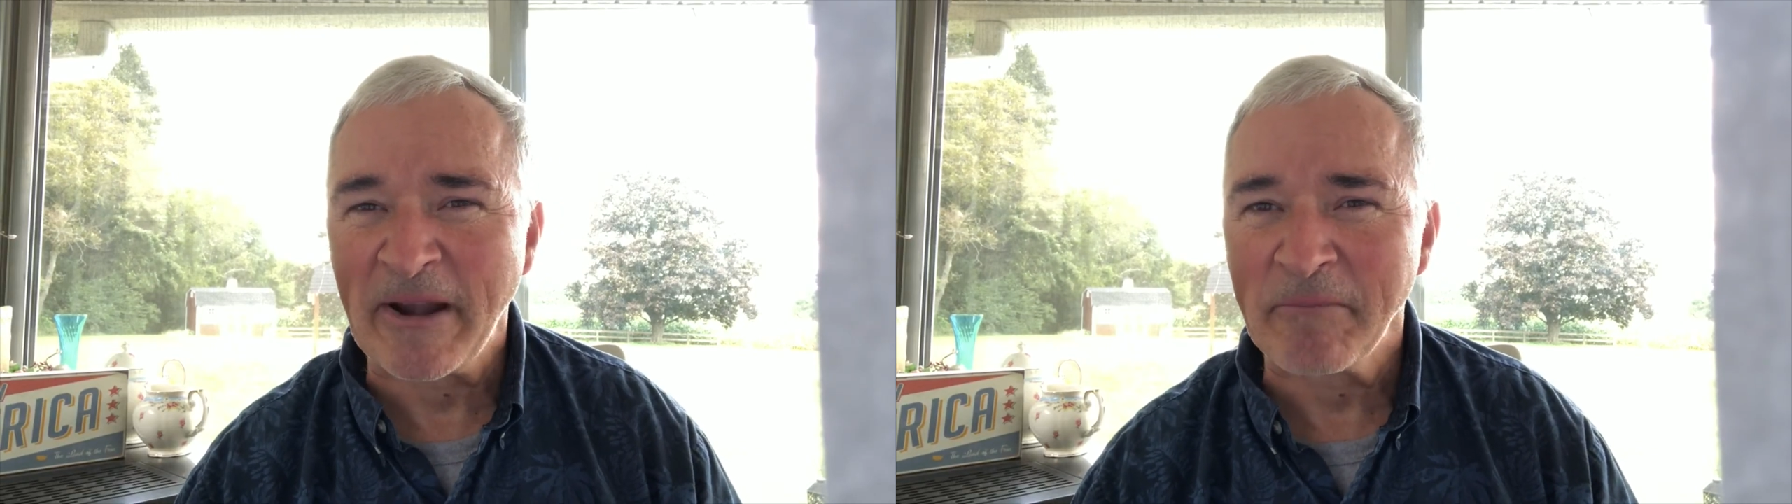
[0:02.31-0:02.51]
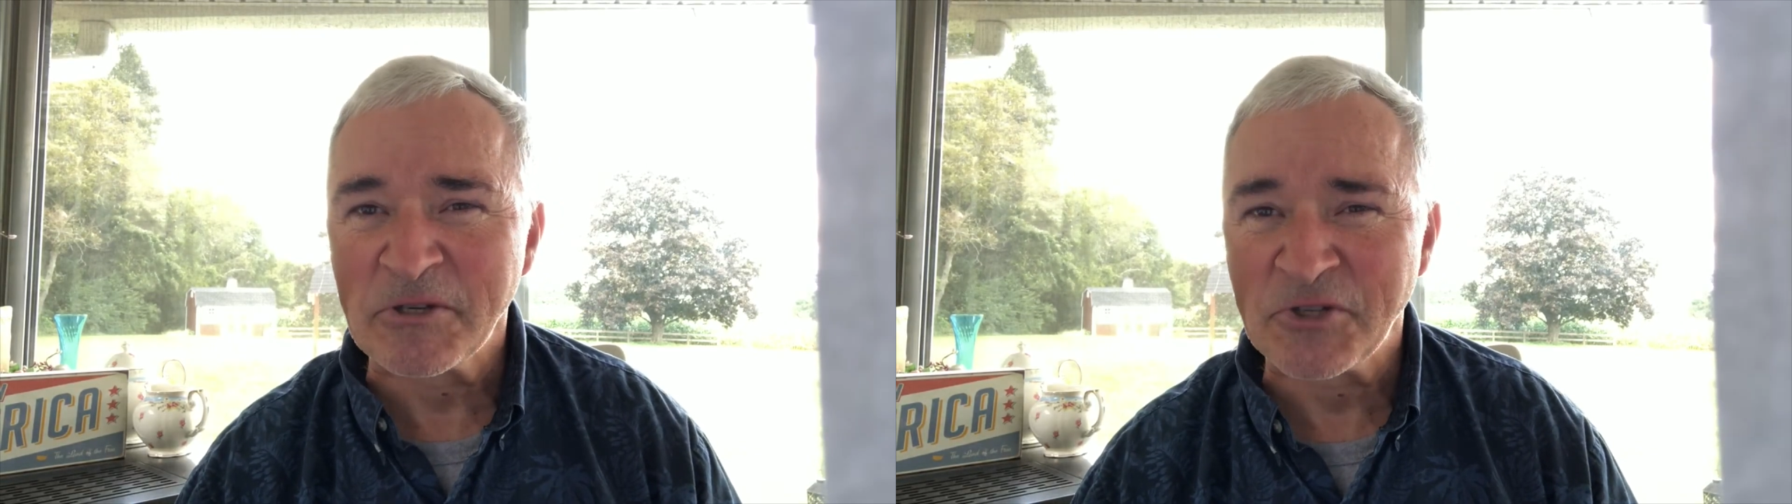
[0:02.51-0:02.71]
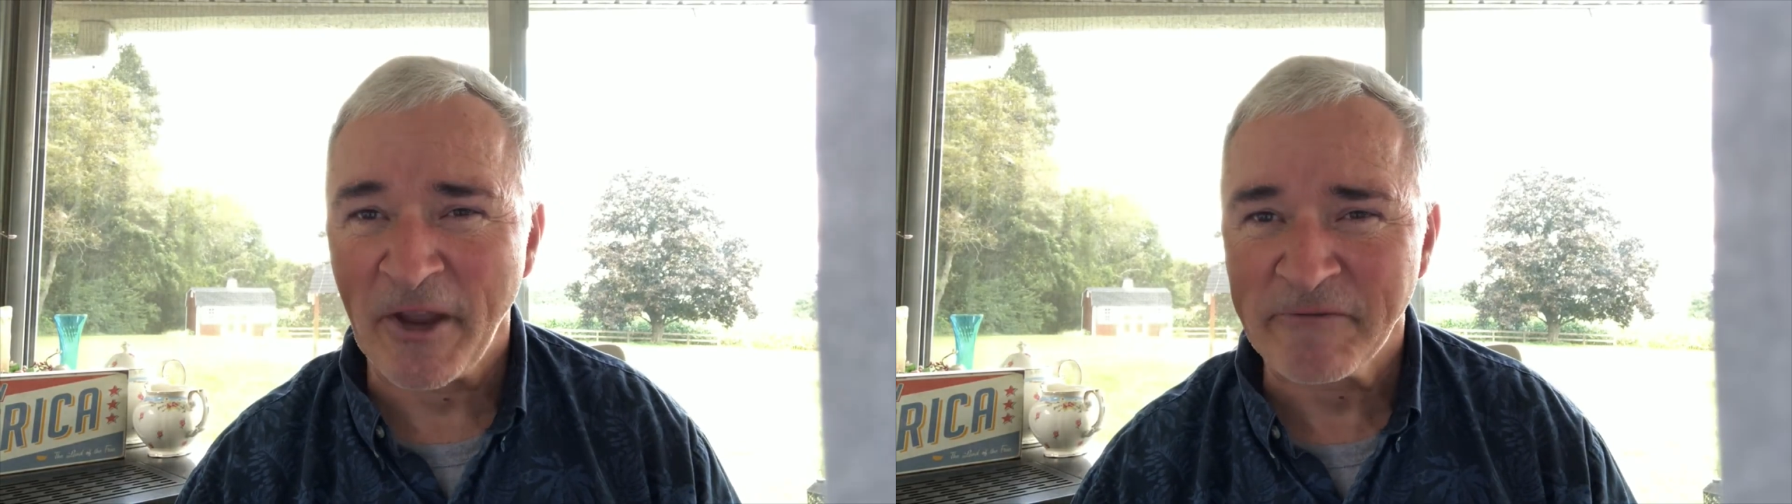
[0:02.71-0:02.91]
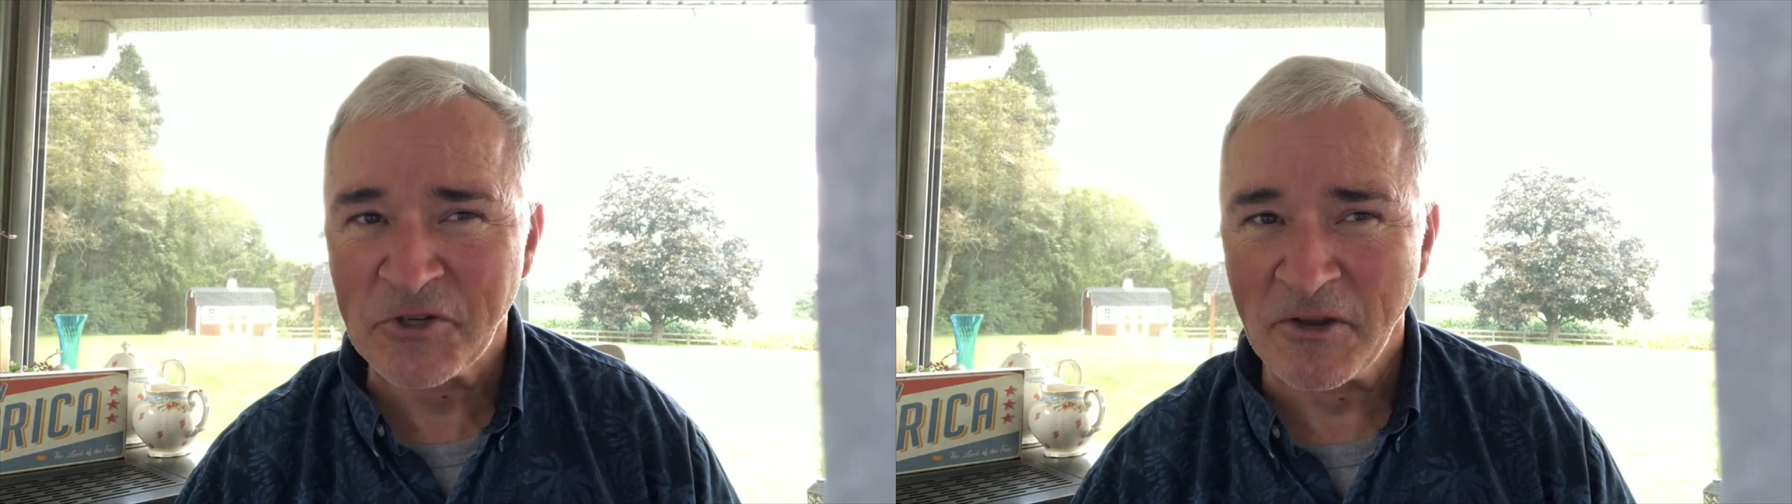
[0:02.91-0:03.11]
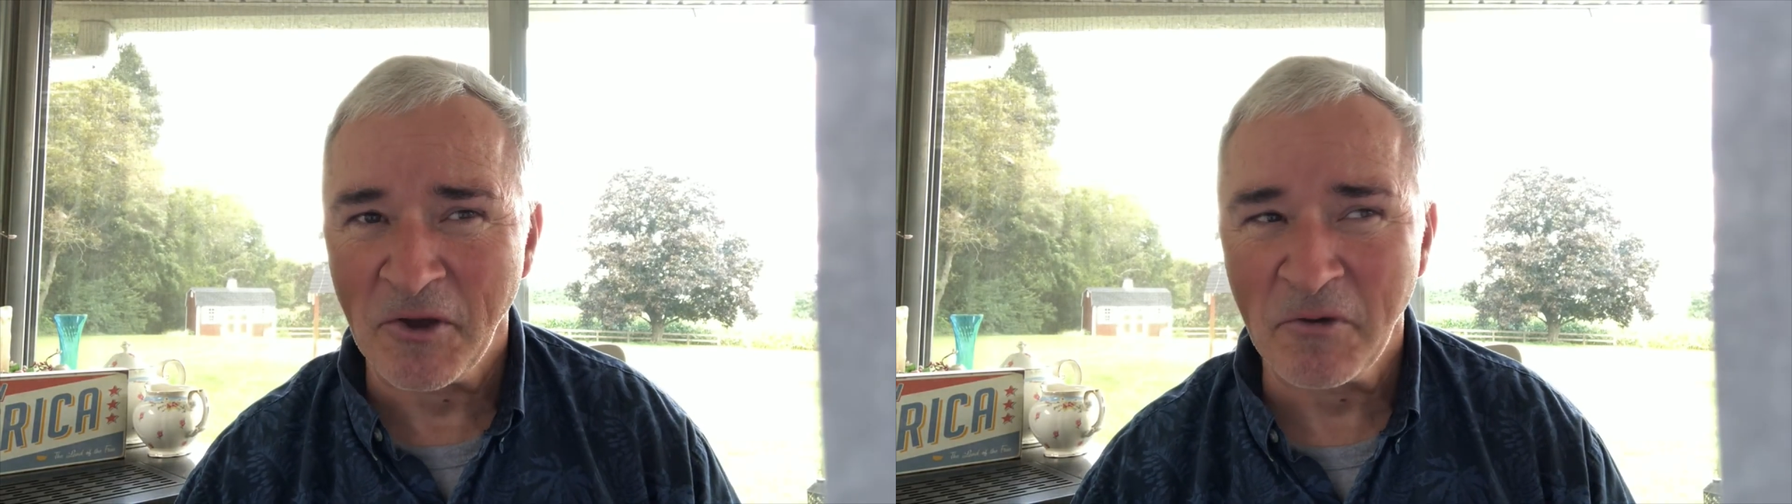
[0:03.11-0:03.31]
name is Jeff
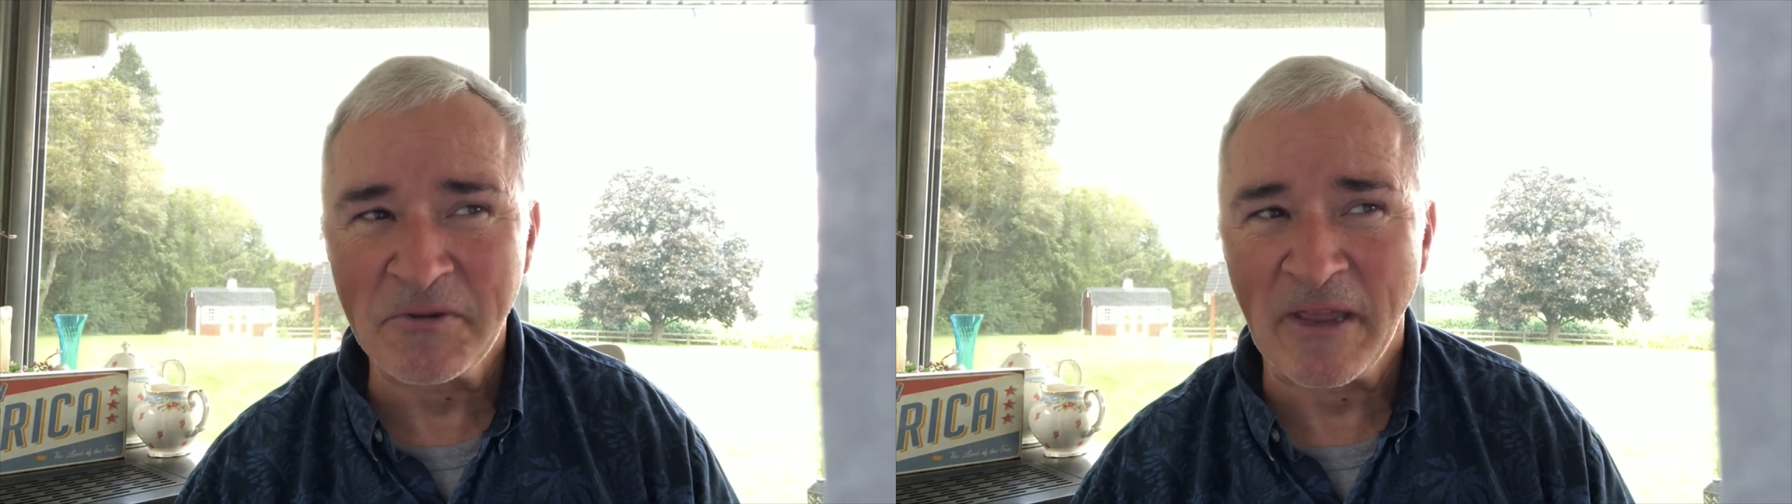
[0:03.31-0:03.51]
Shinholt,